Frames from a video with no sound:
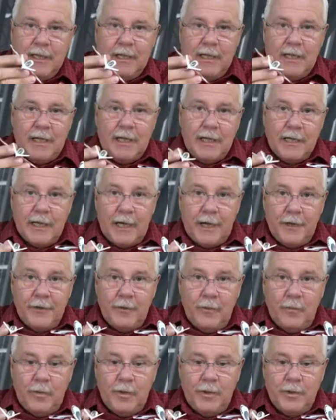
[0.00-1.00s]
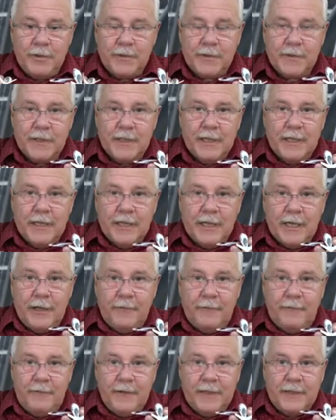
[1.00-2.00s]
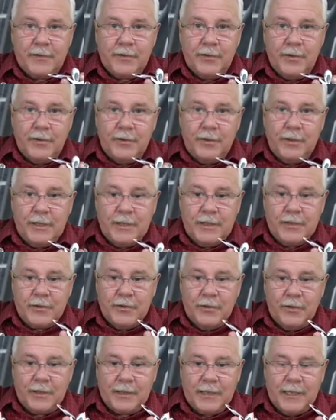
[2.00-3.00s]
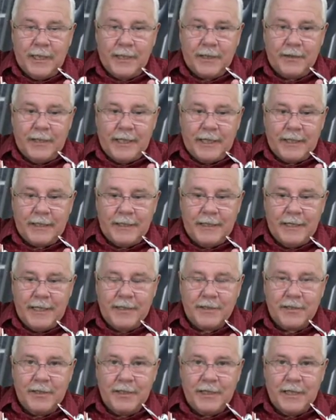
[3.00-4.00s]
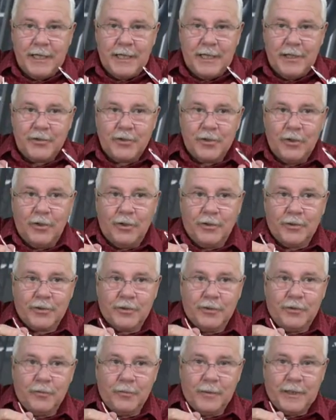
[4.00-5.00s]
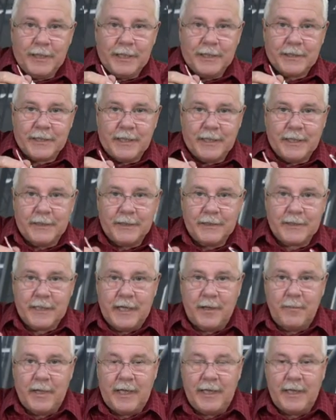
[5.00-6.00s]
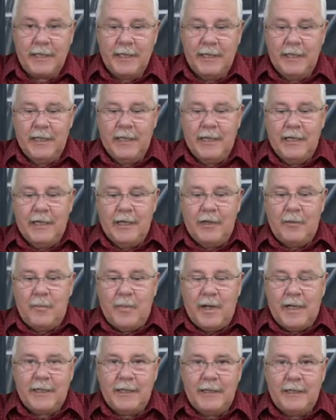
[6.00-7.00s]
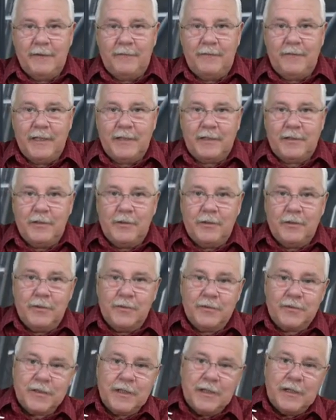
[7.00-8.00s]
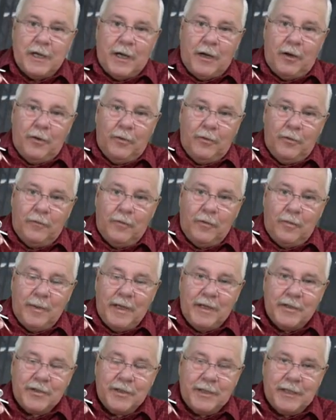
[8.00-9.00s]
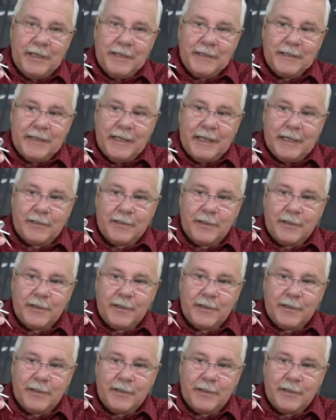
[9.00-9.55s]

In other words, a Vic turn is not like that. That's an echelon turn where they stay at the same height. But in a Vic turn, you'll see the whole formation does that.